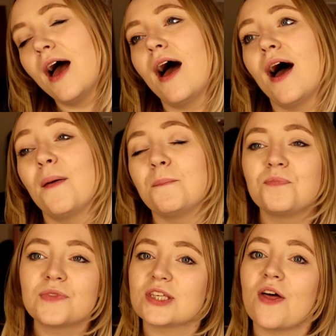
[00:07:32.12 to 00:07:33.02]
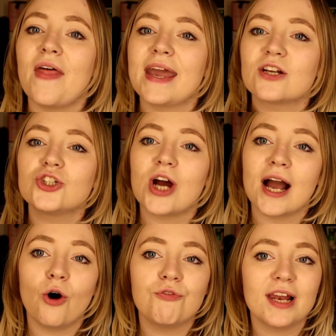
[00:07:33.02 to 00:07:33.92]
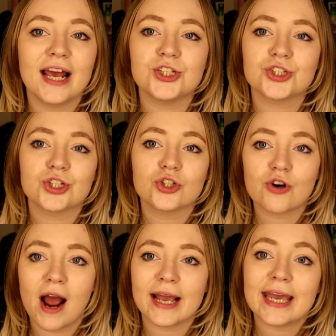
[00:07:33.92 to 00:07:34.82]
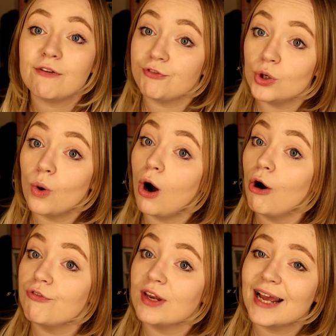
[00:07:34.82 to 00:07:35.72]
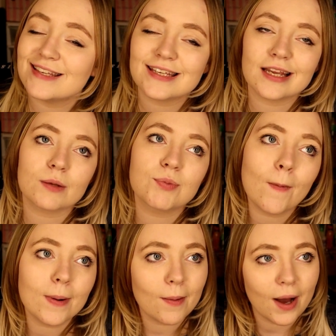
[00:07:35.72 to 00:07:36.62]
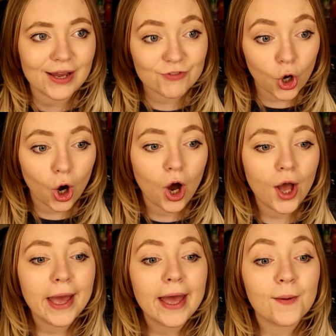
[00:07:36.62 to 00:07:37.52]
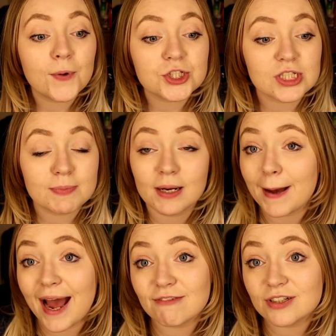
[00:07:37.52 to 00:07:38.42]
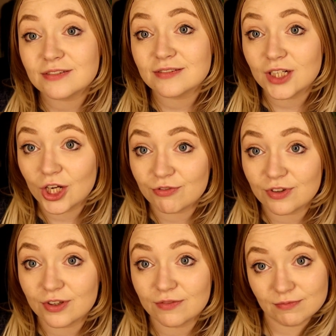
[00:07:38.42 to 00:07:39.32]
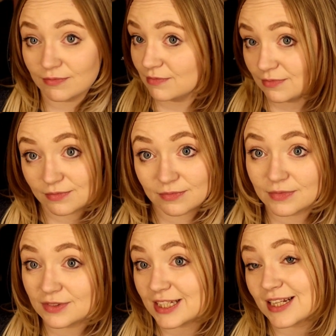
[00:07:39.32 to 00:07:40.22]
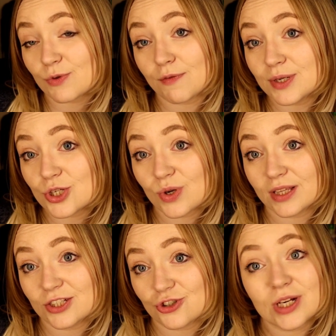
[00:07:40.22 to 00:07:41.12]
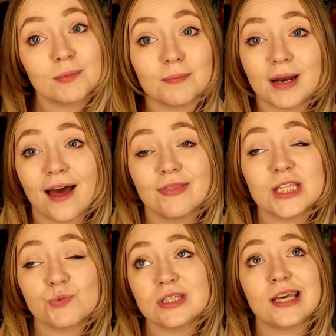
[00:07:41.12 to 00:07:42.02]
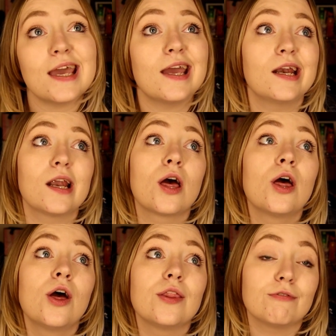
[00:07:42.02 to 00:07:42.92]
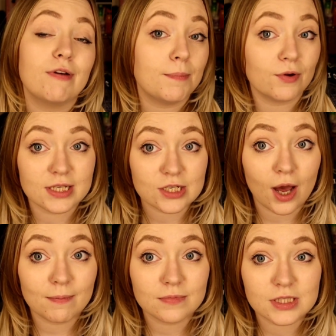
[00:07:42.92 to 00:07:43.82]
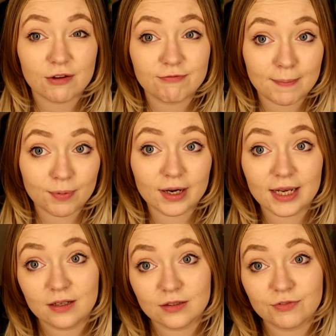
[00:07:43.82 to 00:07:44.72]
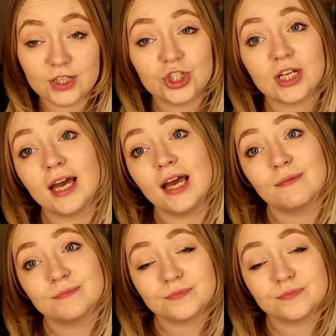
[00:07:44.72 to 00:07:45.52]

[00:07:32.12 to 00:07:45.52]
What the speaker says: So that they can track ovulation and track if you are ovulating. Now the problem I've got, which has been apparent since I've been doing this treatment plan, this was in the February time. So February of this year,